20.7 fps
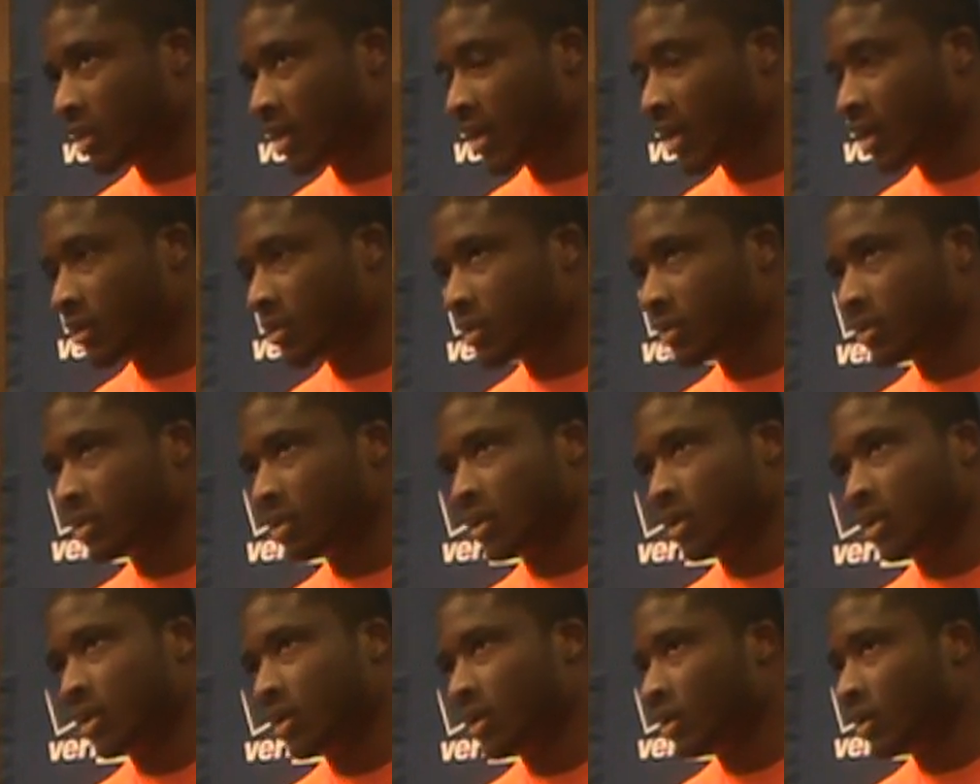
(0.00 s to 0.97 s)
down,
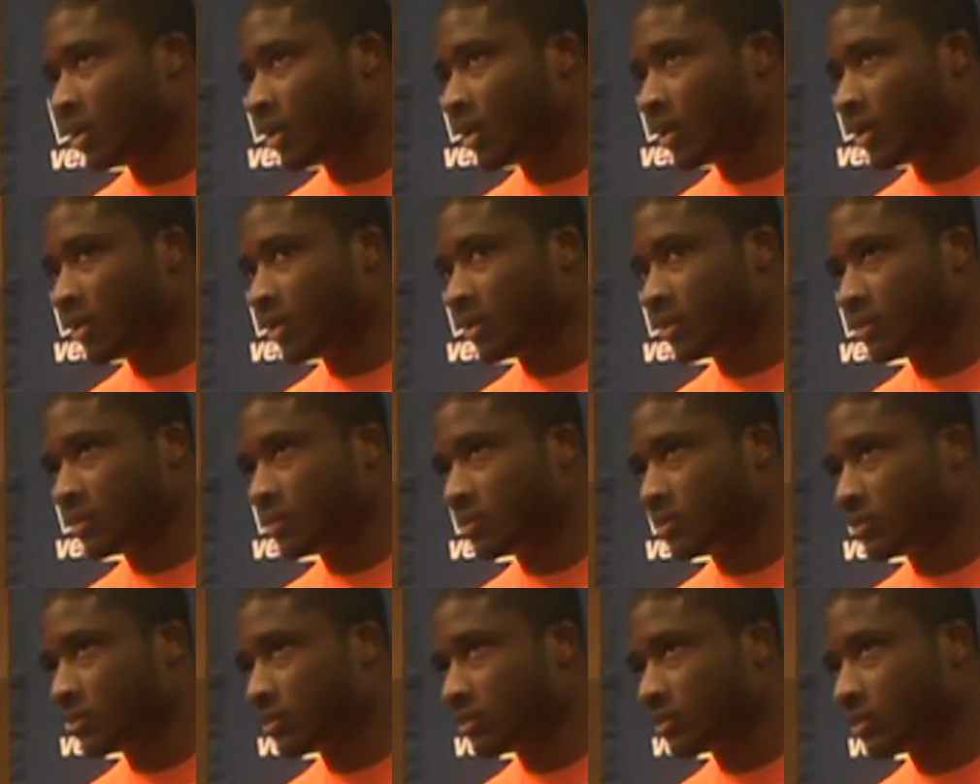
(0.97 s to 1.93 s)
and
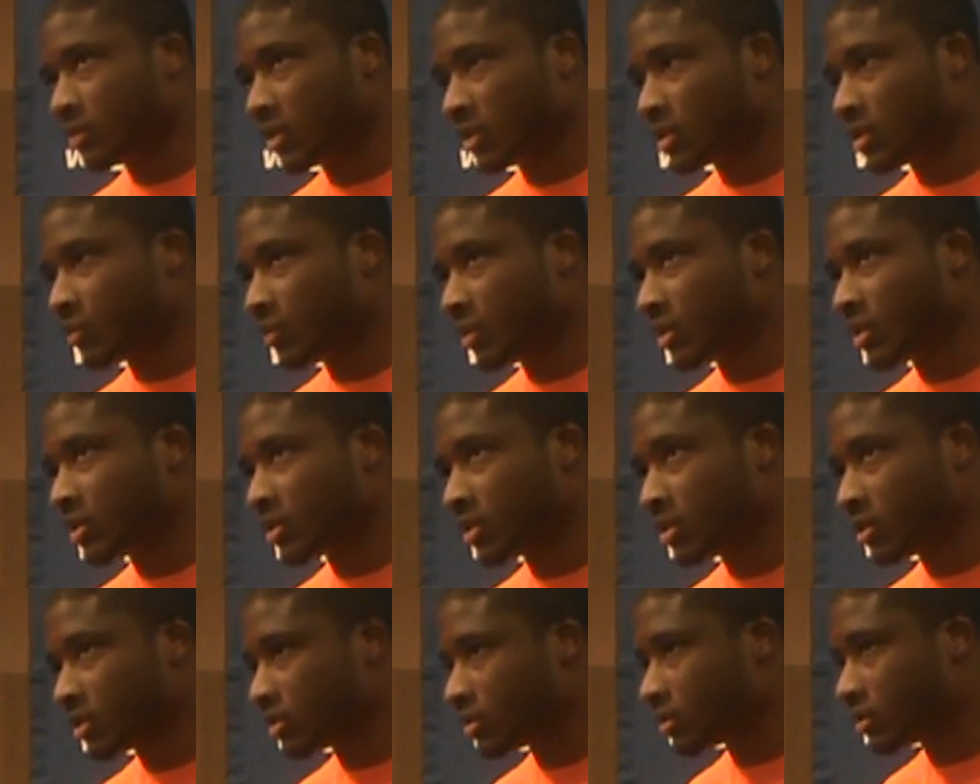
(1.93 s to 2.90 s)
that's the biggest,